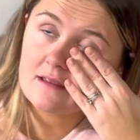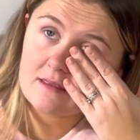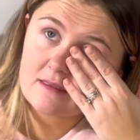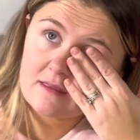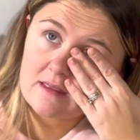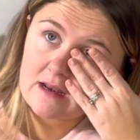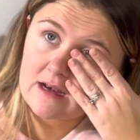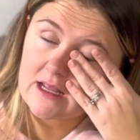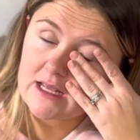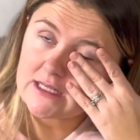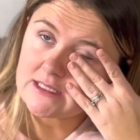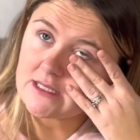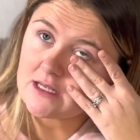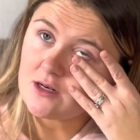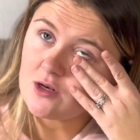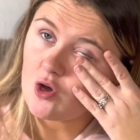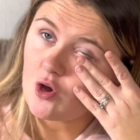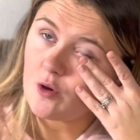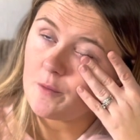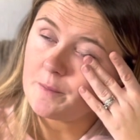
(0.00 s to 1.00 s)
there is a
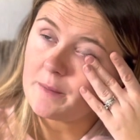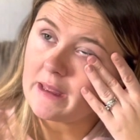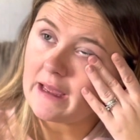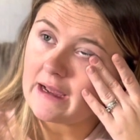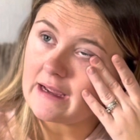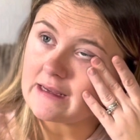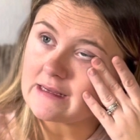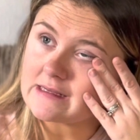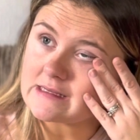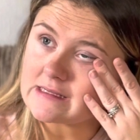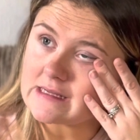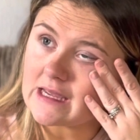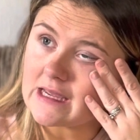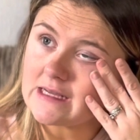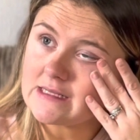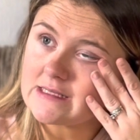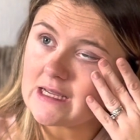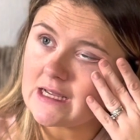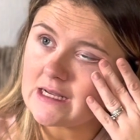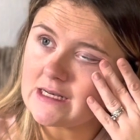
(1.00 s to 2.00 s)
lot behind
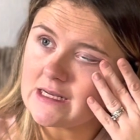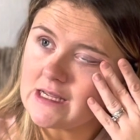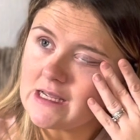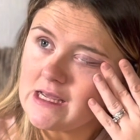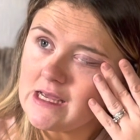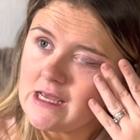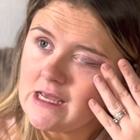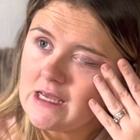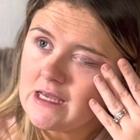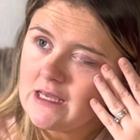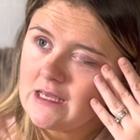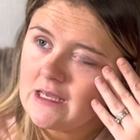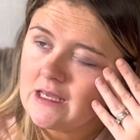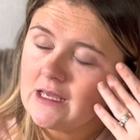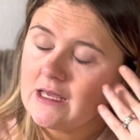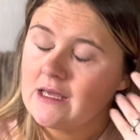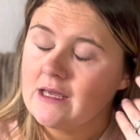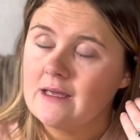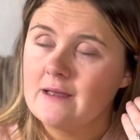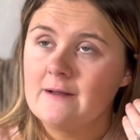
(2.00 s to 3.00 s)
it, and
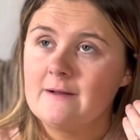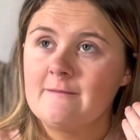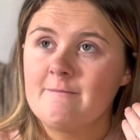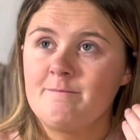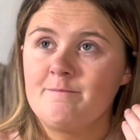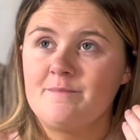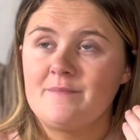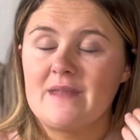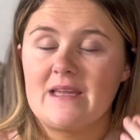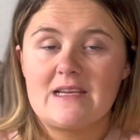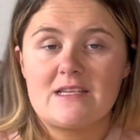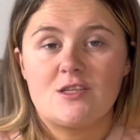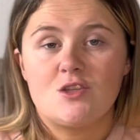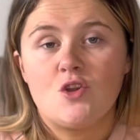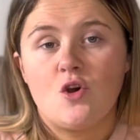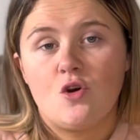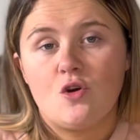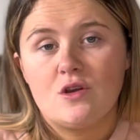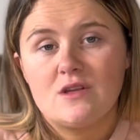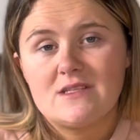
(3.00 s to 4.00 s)
it's
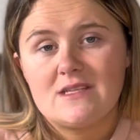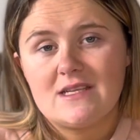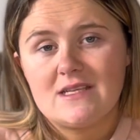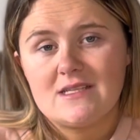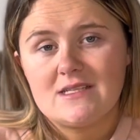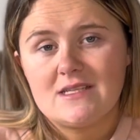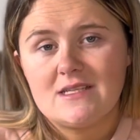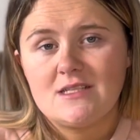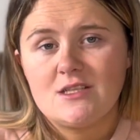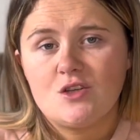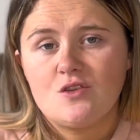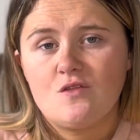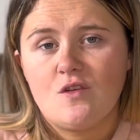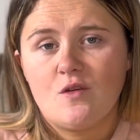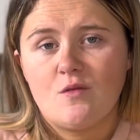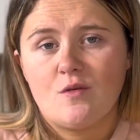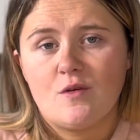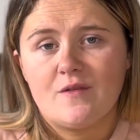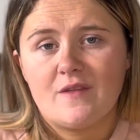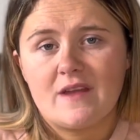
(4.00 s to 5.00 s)
not as easy to
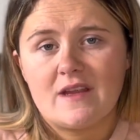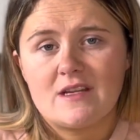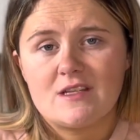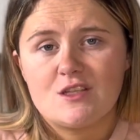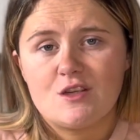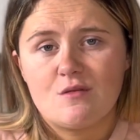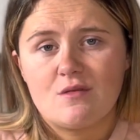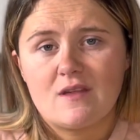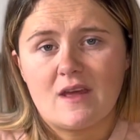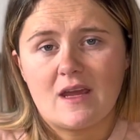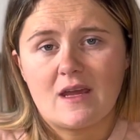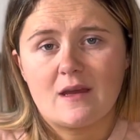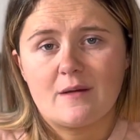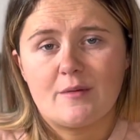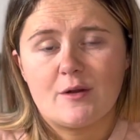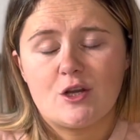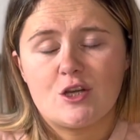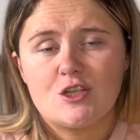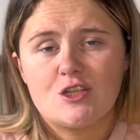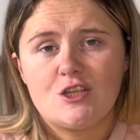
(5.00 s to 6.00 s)
grow on there as you think,
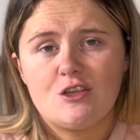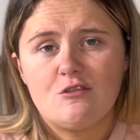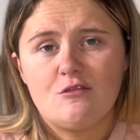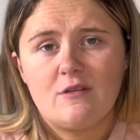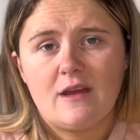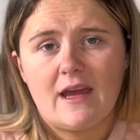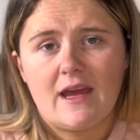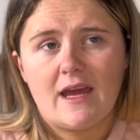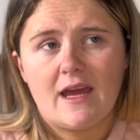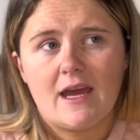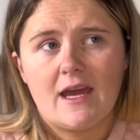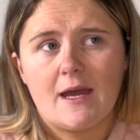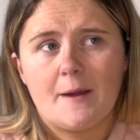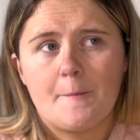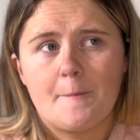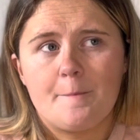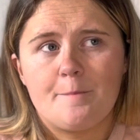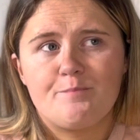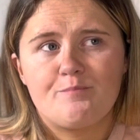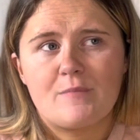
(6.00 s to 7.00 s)
because you get
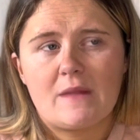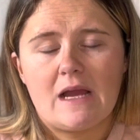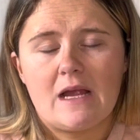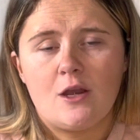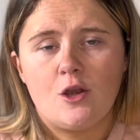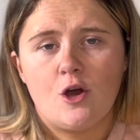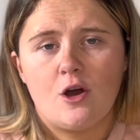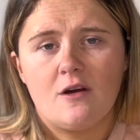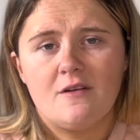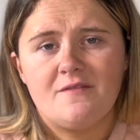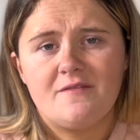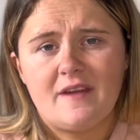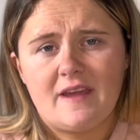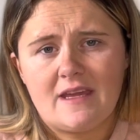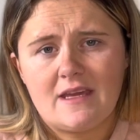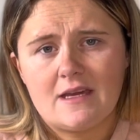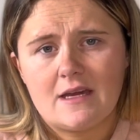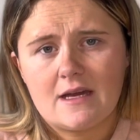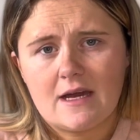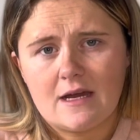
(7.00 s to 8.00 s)
a lot of
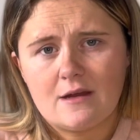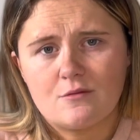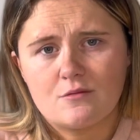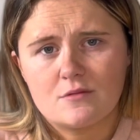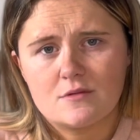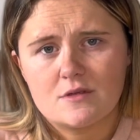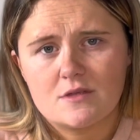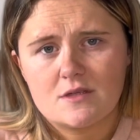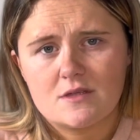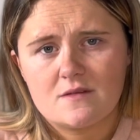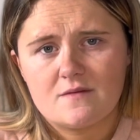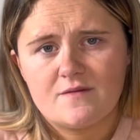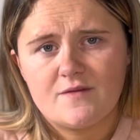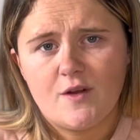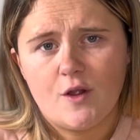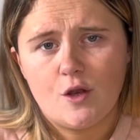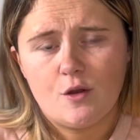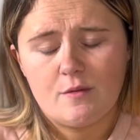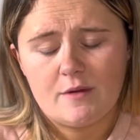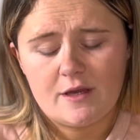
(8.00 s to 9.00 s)
fake accounts
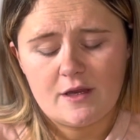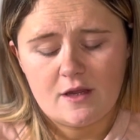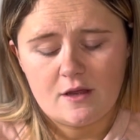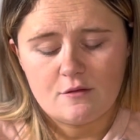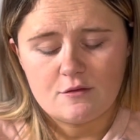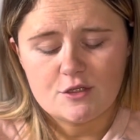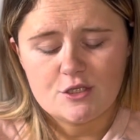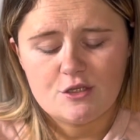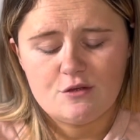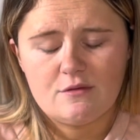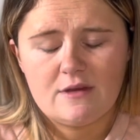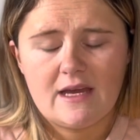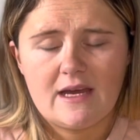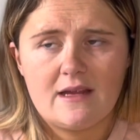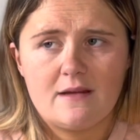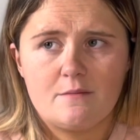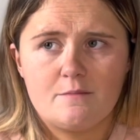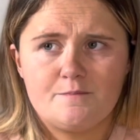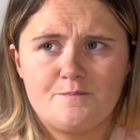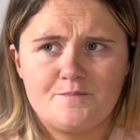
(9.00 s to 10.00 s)
following you. So you
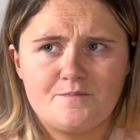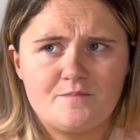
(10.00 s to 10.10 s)
get